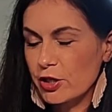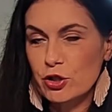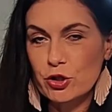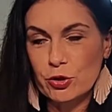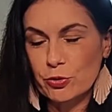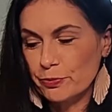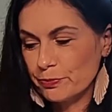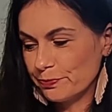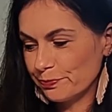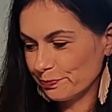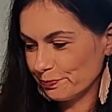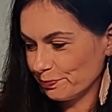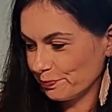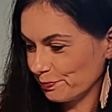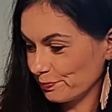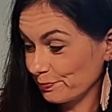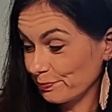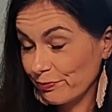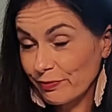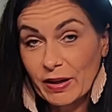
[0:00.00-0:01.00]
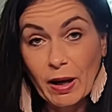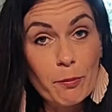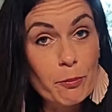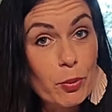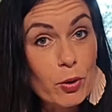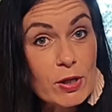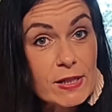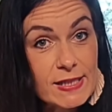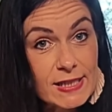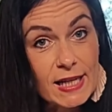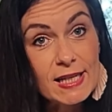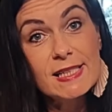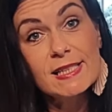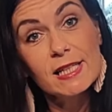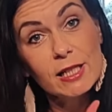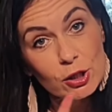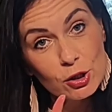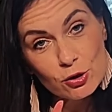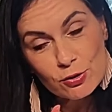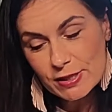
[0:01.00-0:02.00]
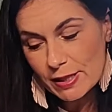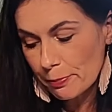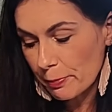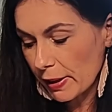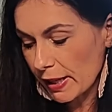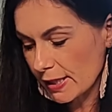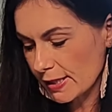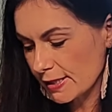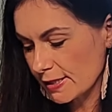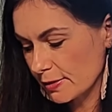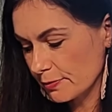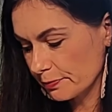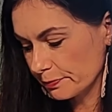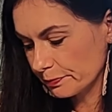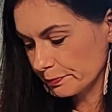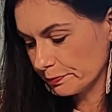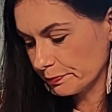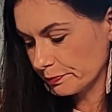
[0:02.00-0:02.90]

to process into the paste.